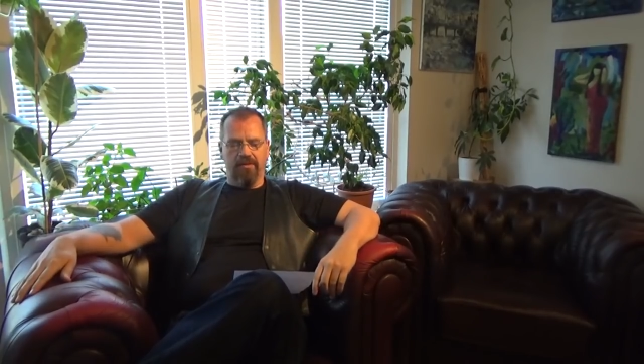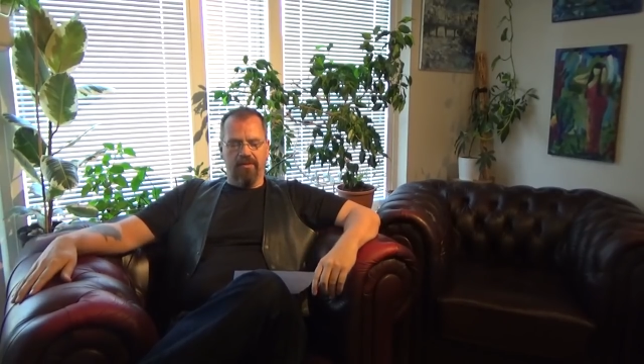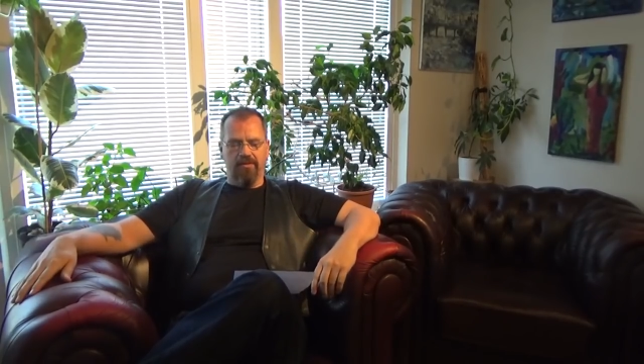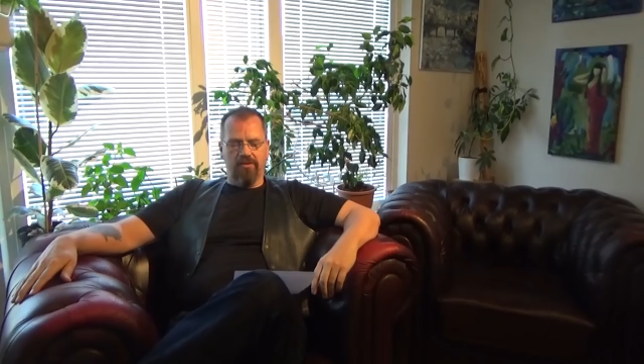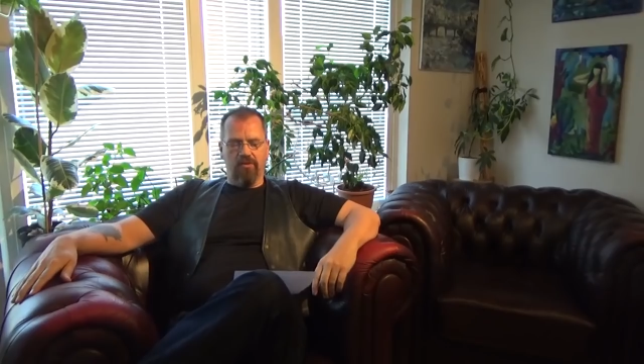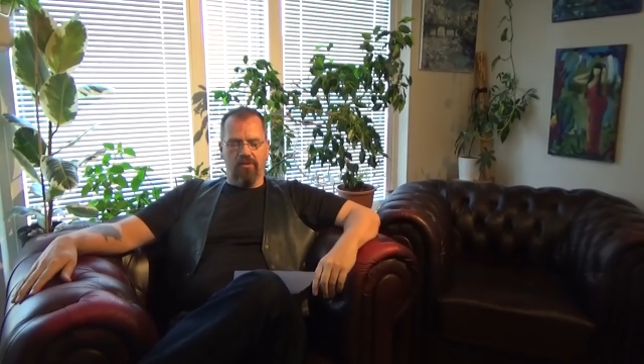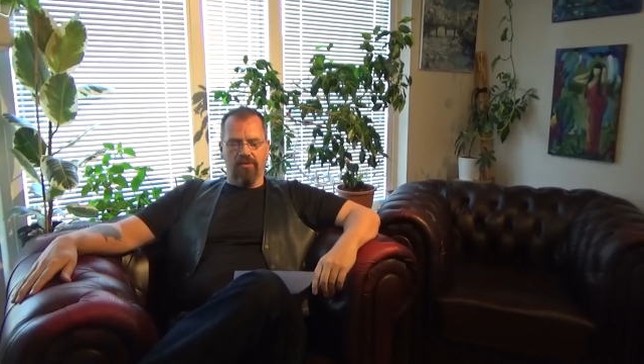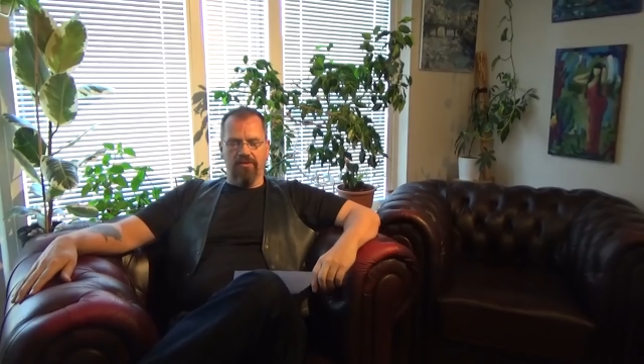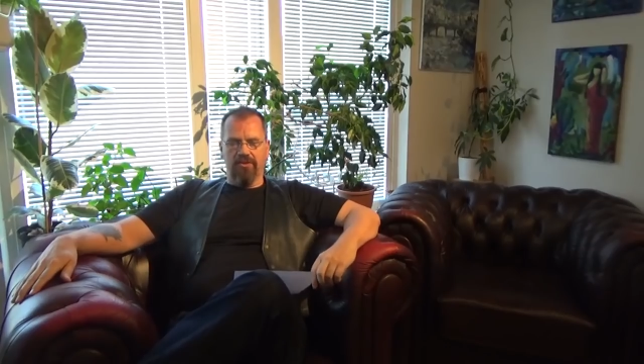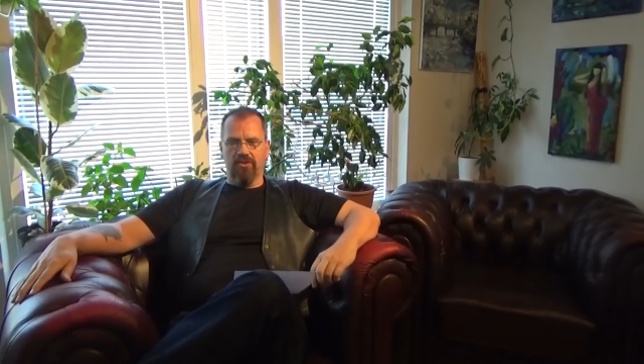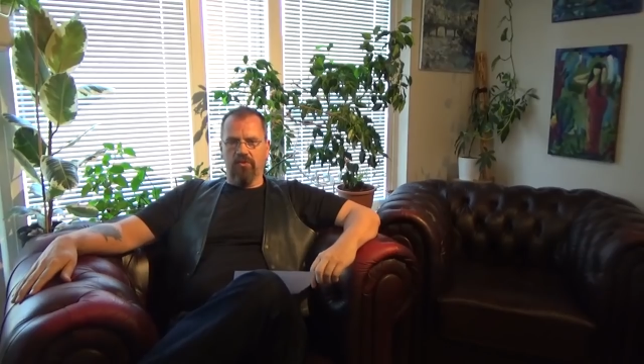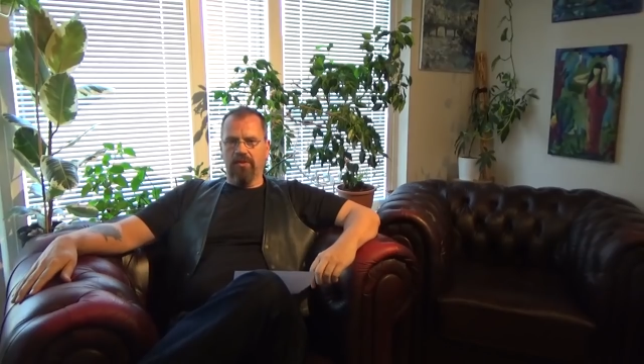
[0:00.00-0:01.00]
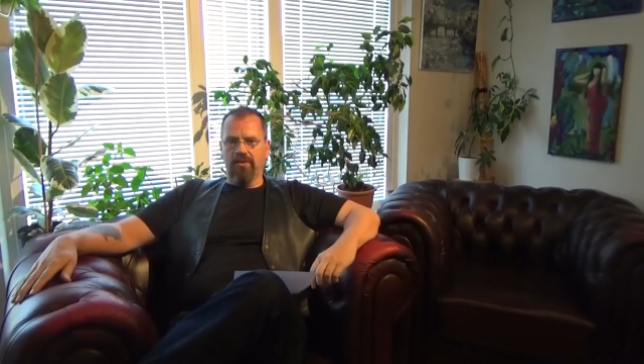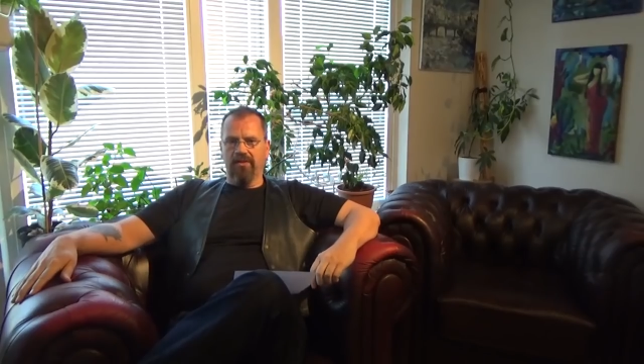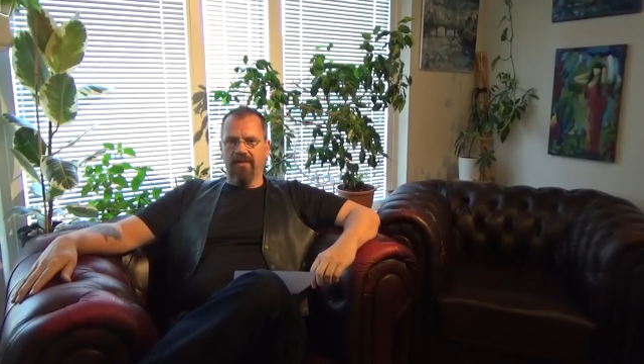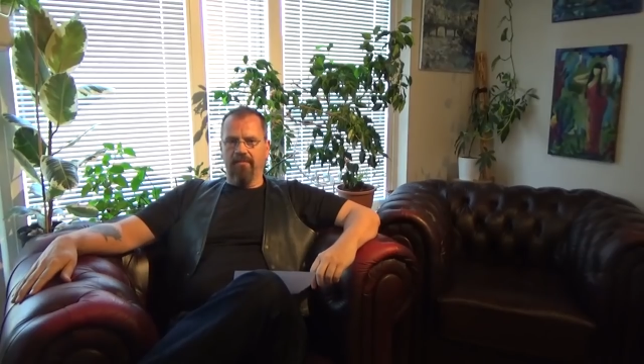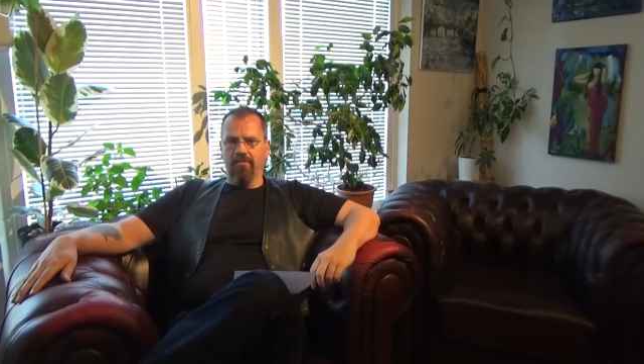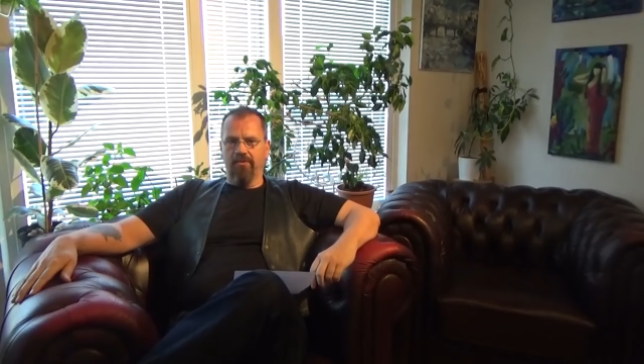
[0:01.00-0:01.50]
It's called the Sweden
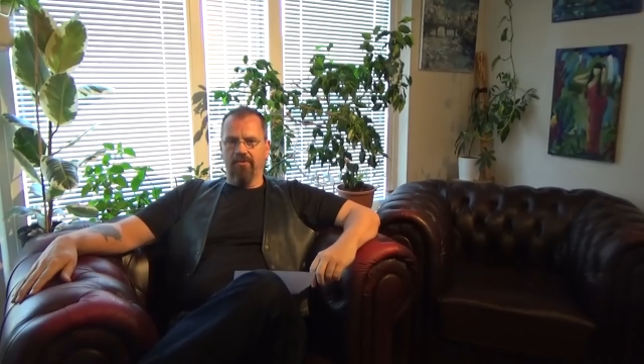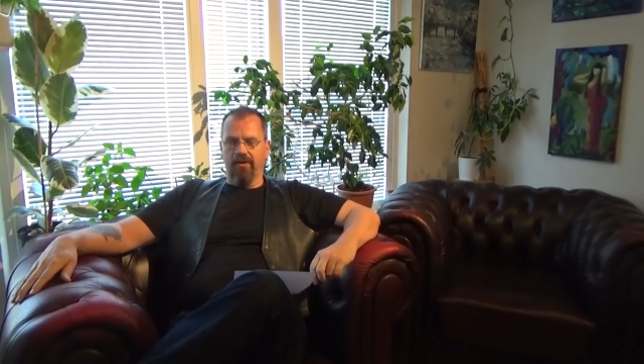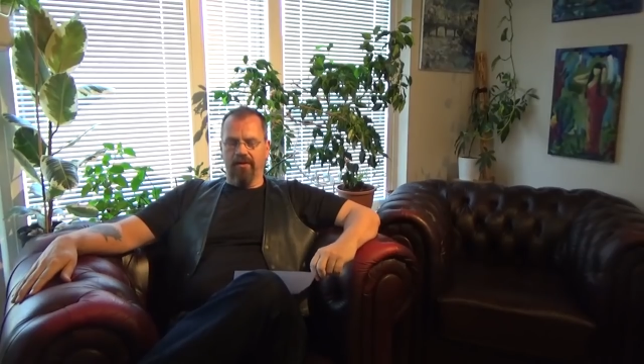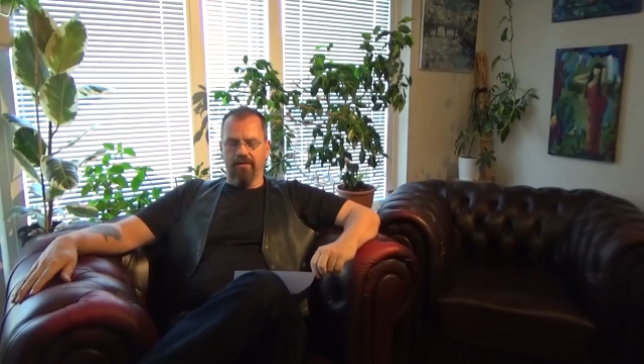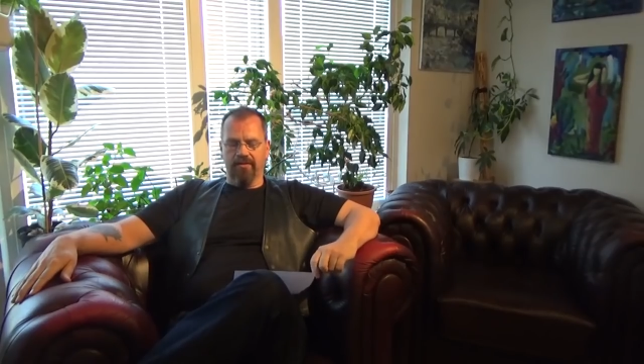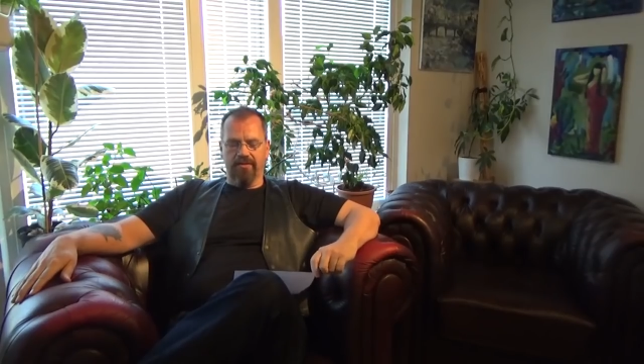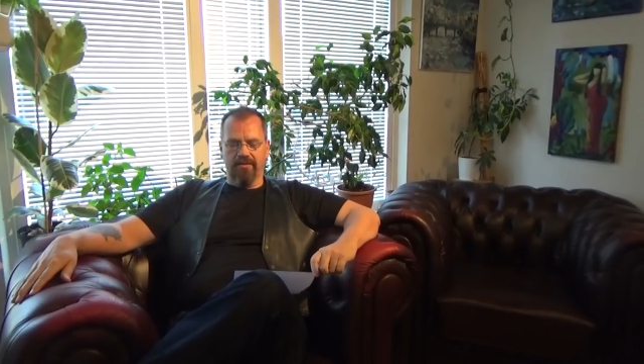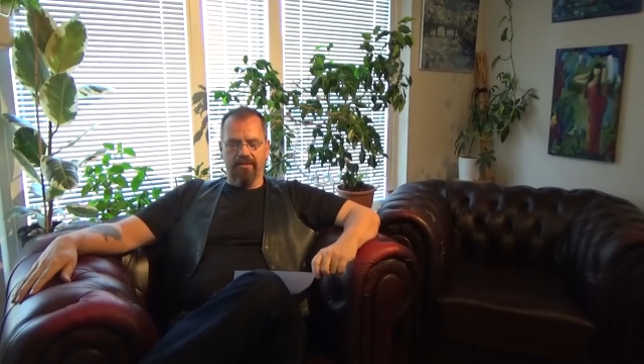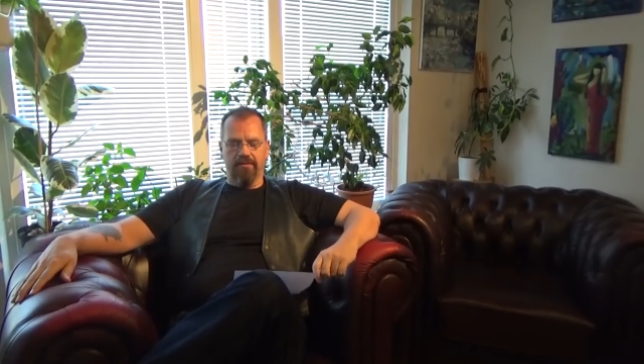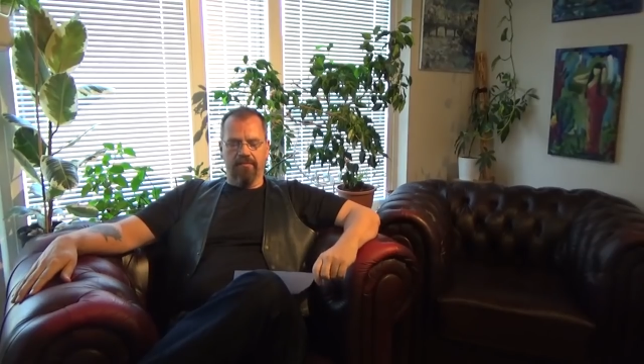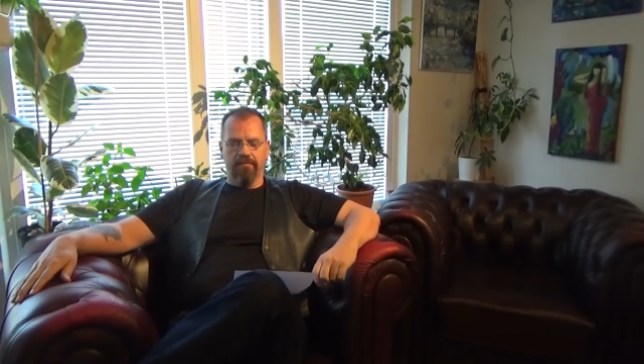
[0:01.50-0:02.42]
Democrats.